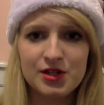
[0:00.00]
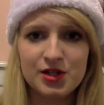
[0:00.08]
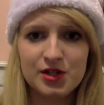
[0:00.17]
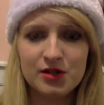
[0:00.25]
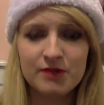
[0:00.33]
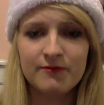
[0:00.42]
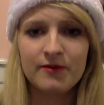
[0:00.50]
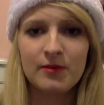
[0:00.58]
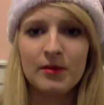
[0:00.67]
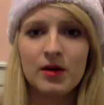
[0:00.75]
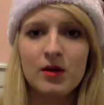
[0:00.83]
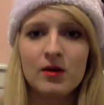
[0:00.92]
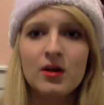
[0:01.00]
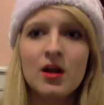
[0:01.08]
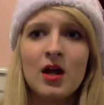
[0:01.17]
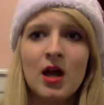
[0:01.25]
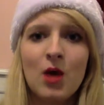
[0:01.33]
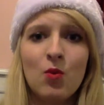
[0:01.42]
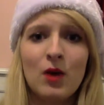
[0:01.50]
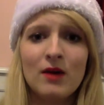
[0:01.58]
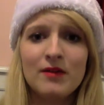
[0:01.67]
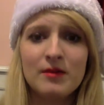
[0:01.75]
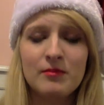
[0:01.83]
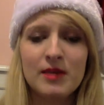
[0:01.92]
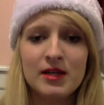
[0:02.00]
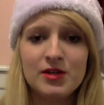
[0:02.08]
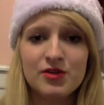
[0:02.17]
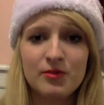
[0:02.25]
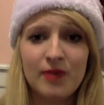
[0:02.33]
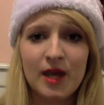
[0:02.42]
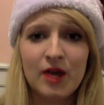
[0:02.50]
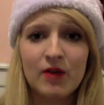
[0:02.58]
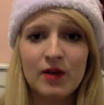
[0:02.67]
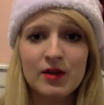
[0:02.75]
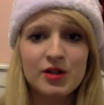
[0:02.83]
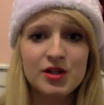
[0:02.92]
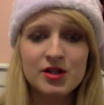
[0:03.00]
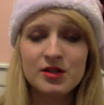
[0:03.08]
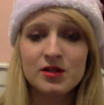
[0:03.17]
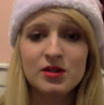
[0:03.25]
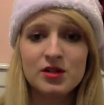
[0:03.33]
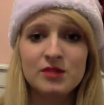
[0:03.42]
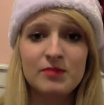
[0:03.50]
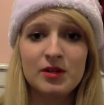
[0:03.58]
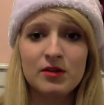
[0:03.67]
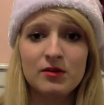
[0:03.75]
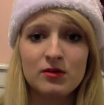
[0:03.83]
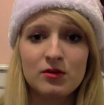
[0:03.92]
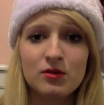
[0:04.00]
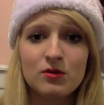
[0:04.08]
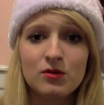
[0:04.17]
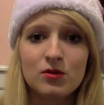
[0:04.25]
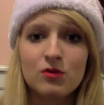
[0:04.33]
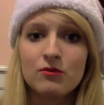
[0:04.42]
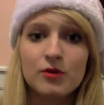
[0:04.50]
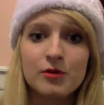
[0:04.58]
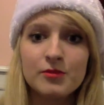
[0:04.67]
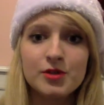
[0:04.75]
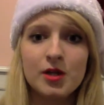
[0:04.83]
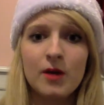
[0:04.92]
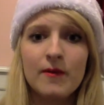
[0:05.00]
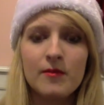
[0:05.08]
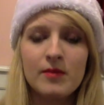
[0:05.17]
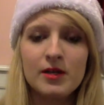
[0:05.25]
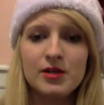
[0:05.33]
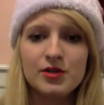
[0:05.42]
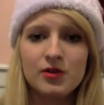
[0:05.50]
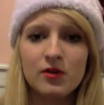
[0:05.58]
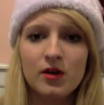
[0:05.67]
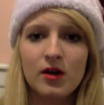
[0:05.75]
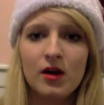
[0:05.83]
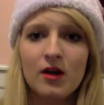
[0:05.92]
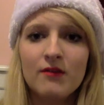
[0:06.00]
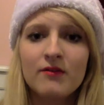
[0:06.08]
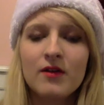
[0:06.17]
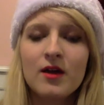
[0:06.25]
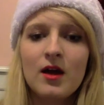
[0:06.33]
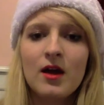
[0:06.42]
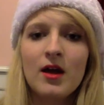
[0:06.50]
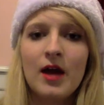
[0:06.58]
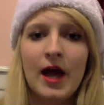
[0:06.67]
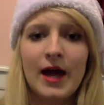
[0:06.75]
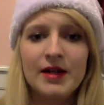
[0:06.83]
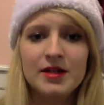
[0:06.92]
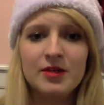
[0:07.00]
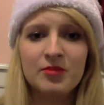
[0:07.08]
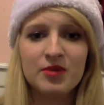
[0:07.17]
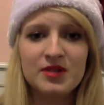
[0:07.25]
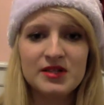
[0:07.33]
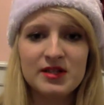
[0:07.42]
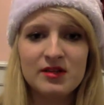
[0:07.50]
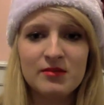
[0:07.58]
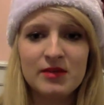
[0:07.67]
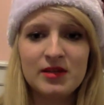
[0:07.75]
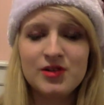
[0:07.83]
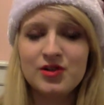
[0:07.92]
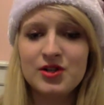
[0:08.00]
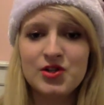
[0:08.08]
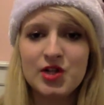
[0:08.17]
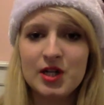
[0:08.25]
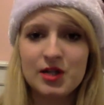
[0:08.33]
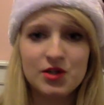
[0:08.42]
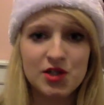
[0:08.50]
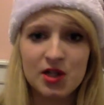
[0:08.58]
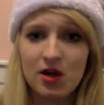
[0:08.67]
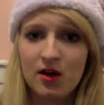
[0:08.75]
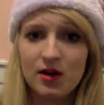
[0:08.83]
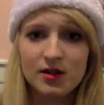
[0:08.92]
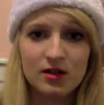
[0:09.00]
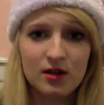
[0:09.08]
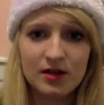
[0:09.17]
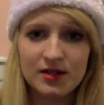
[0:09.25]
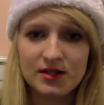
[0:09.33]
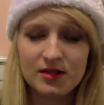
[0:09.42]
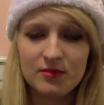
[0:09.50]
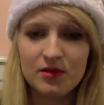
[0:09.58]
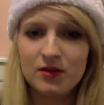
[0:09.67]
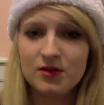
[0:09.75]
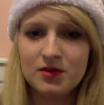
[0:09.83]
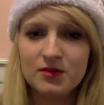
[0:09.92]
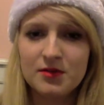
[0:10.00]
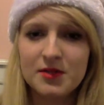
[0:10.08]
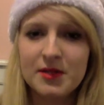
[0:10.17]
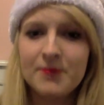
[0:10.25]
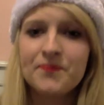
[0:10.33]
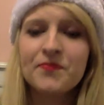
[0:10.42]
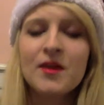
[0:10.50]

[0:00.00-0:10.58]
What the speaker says: She's come from a wealthy military background, and she's been groomed to go in the military all her life, and her brother's in the military, and she idolises him and looks up to him.